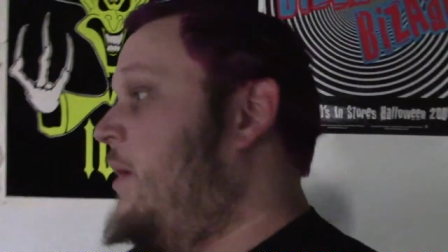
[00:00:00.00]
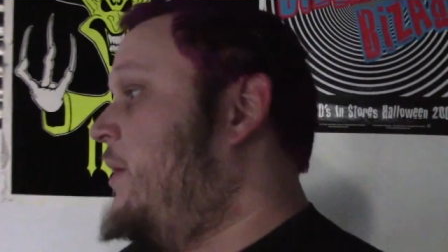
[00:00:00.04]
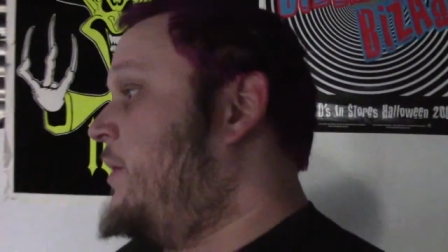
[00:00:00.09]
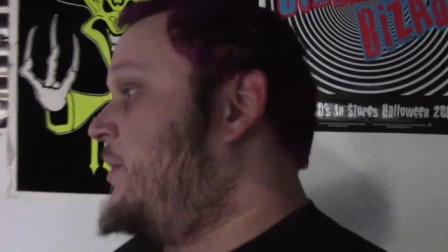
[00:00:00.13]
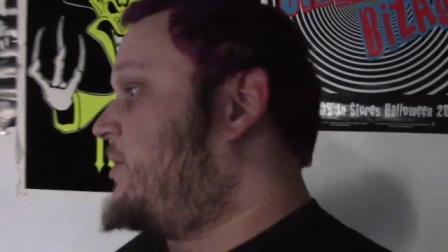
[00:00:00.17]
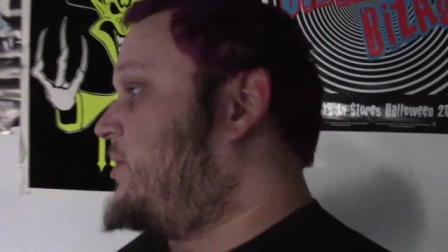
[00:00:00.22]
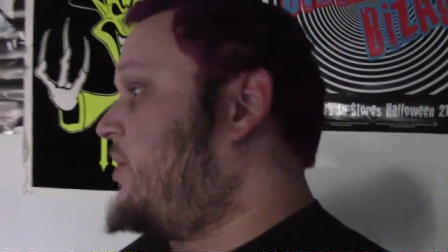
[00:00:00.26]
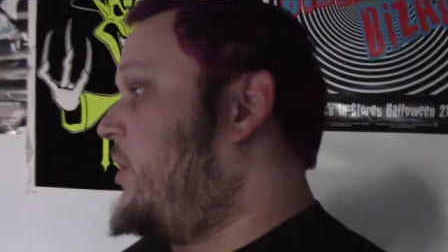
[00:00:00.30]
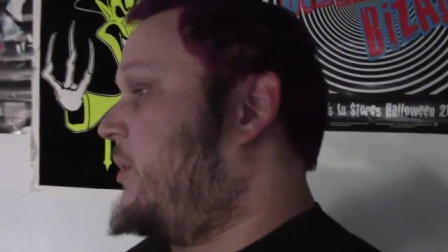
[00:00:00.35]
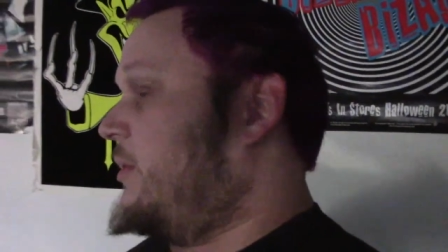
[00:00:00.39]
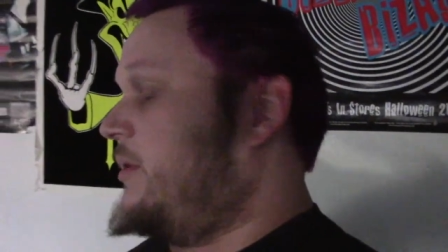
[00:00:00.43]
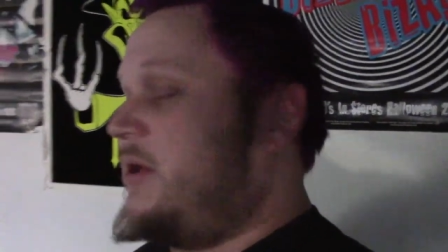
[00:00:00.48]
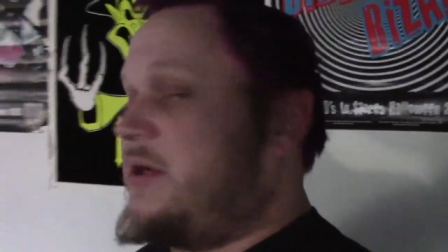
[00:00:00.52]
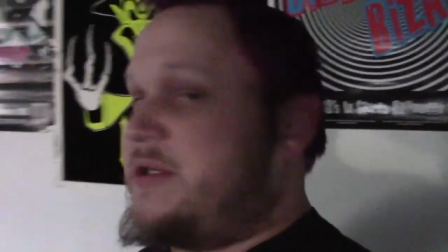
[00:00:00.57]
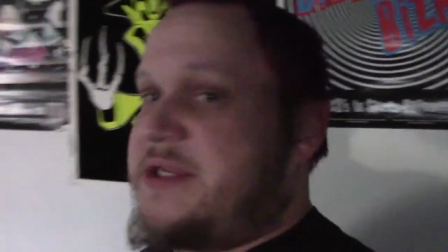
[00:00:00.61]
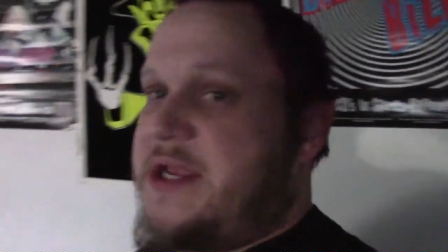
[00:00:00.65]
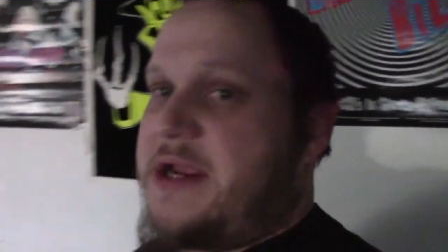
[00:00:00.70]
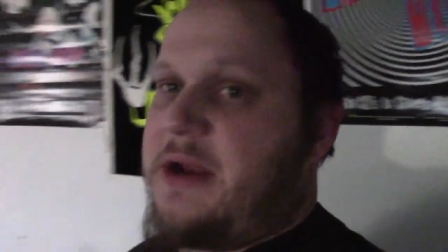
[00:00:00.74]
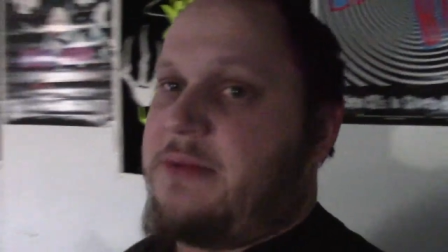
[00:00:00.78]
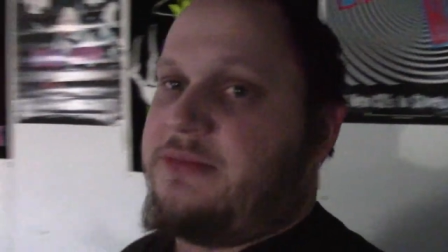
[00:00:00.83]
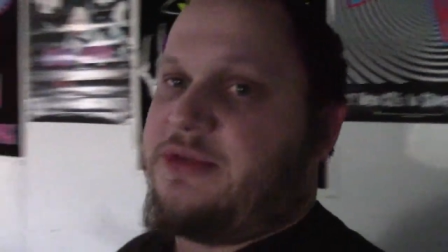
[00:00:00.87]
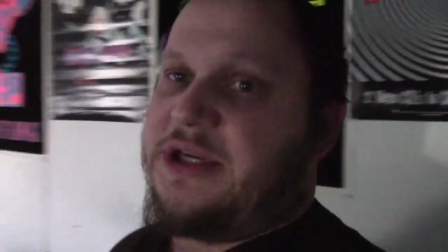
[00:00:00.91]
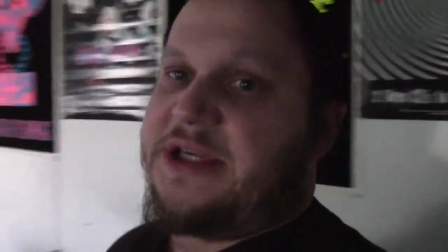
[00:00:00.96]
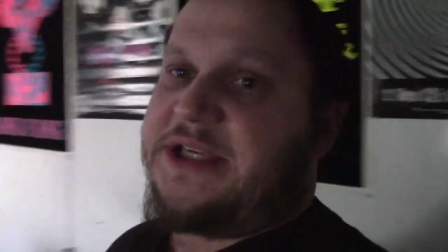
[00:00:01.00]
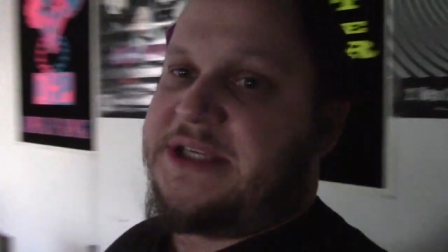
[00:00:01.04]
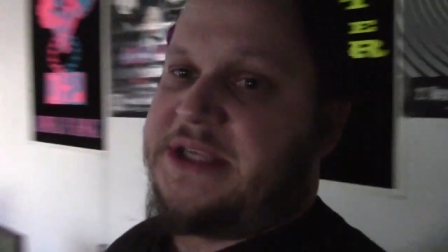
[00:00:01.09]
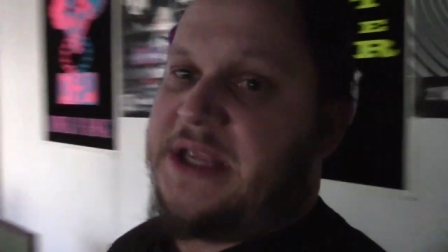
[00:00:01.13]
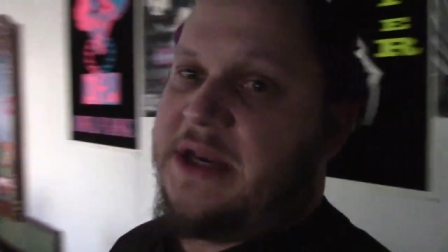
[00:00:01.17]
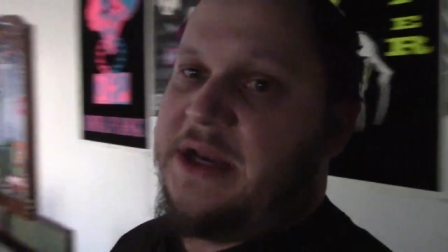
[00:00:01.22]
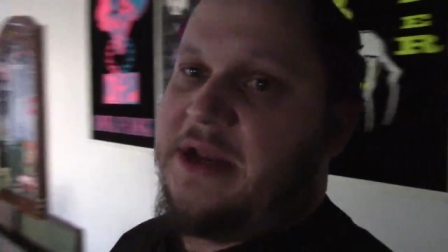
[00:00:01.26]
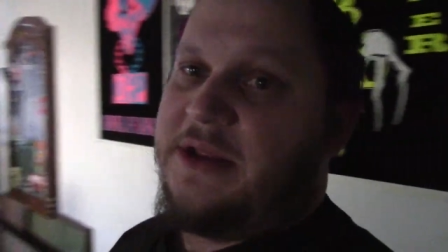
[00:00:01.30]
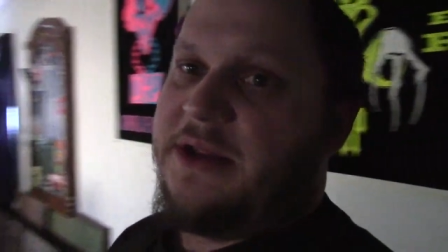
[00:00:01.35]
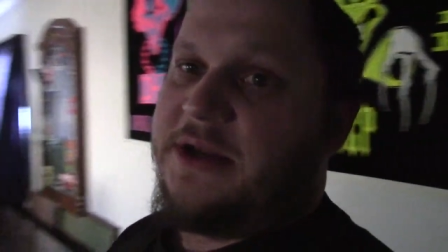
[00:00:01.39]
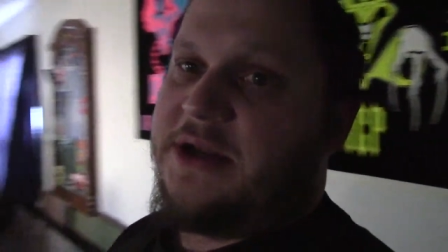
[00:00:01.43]
So it looks like I'm just
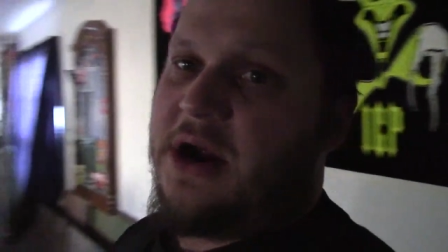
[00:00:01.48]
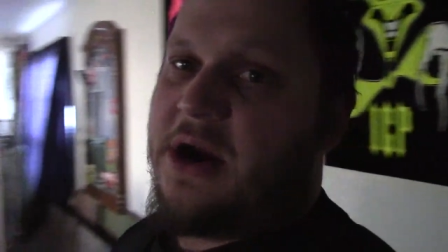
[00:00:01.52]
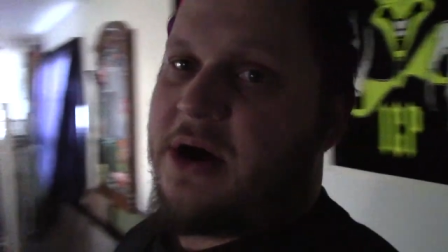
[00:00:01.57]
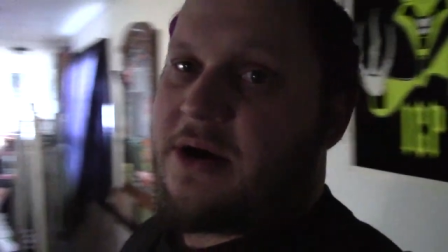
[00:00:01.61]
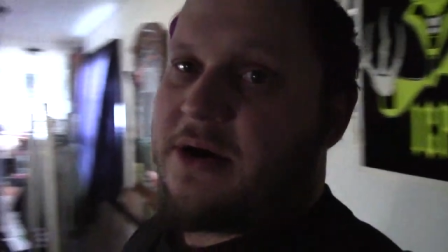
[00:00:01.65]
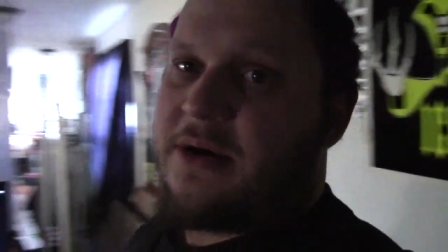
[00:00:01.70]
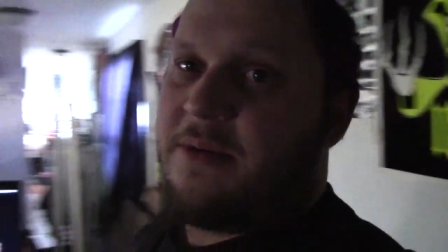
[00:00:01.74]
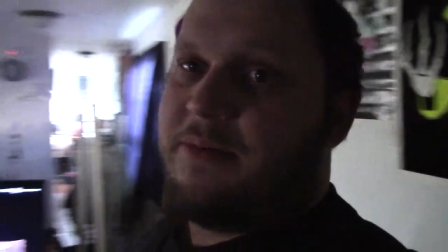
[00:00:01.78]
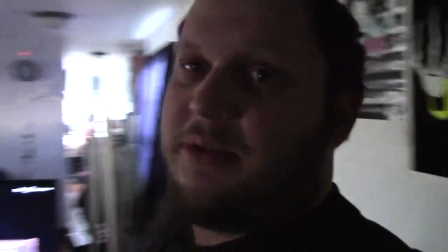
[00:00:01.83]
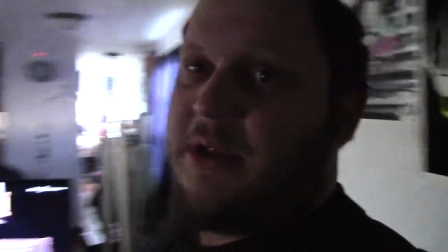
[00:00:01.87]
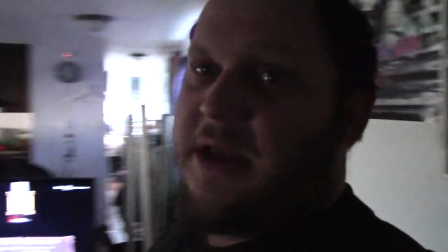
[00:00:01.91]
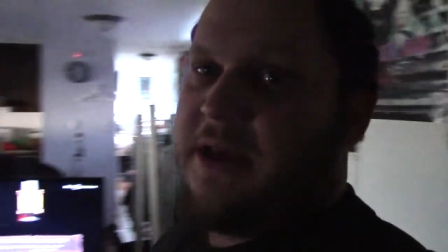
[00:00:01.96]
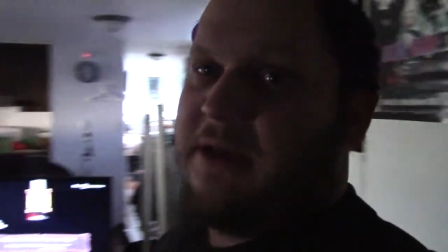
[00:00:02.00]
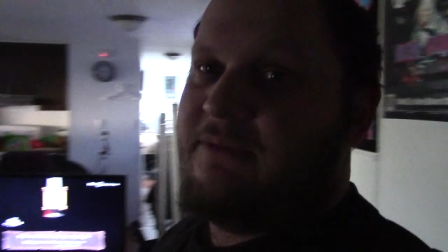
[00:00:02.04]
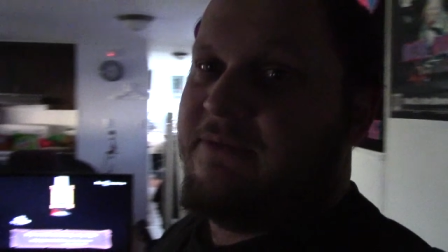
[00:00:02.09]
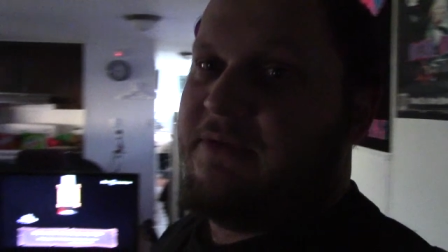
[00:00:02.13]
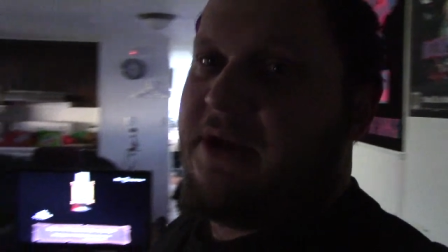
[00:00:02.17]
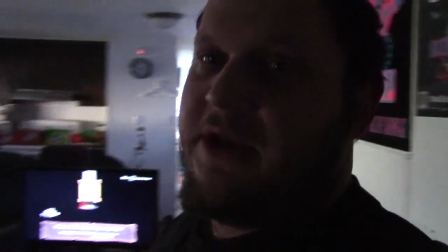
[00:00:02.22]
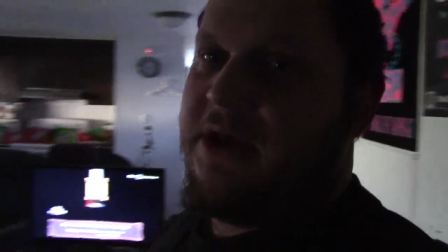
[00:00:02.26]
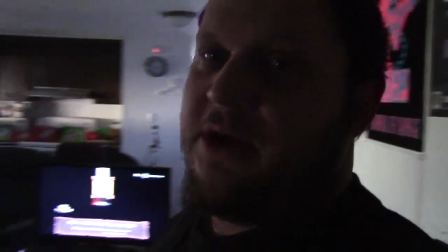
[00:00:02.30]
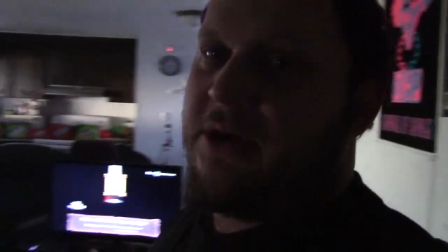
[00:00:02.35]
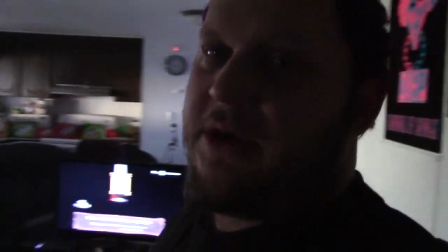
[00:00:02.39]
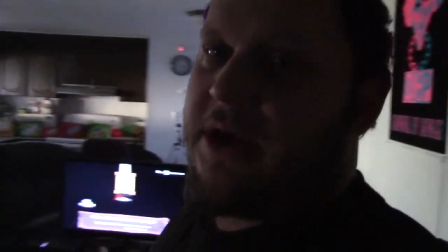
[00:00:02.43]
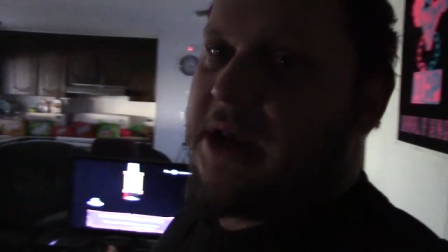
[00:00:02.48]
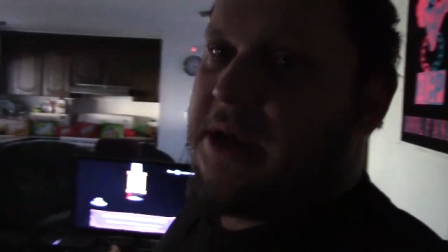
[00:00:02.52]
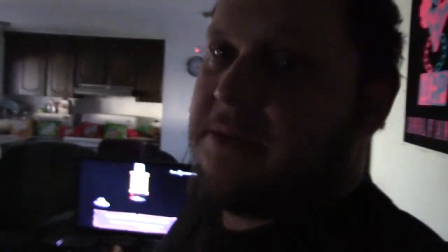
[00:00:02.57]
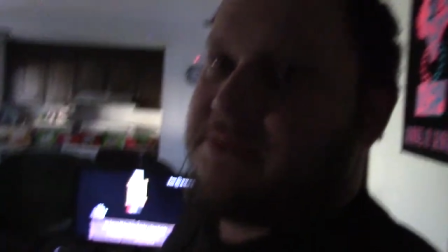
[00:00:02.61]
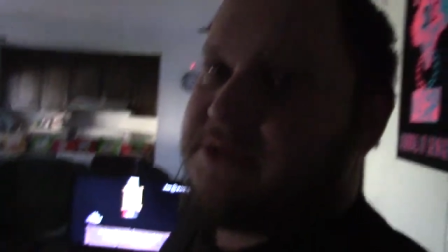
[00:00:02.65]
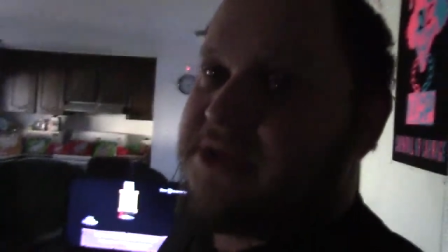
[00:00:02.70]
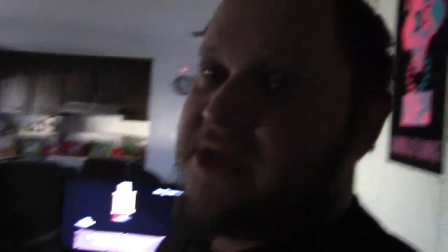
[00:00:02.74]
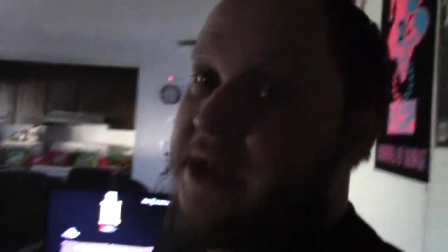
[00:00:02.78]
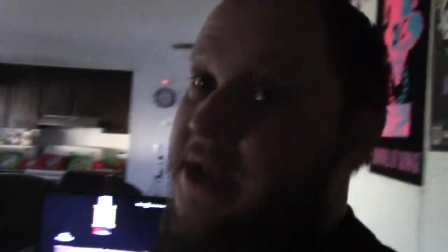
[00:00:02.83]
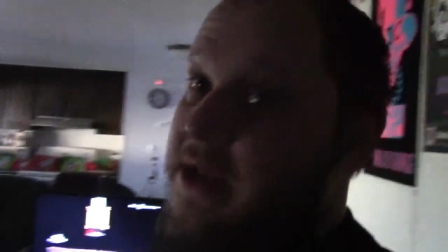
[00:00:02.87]
sitting in the dark playing video games.